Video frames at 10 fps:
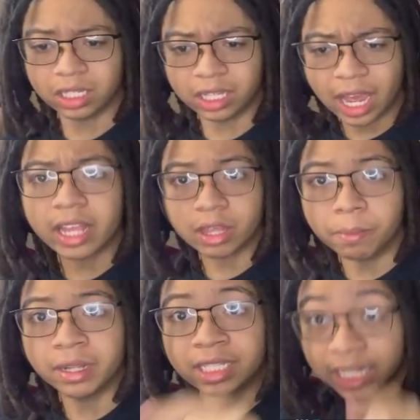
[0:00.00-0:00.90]
yeah, it's a
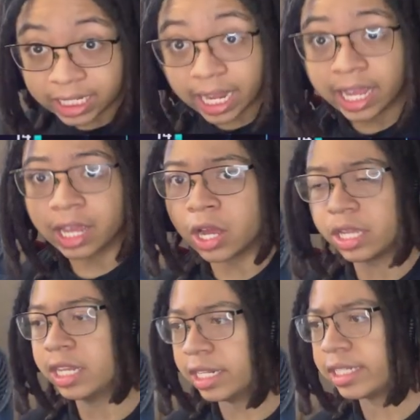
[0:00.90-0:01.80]
month today
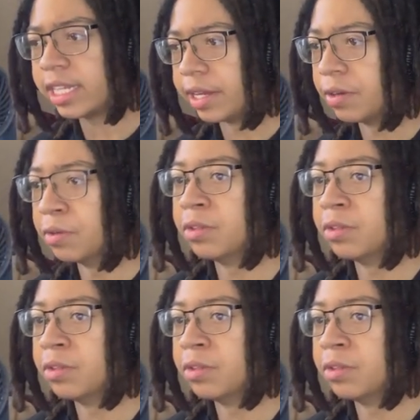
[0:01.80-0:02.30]
in its cycle.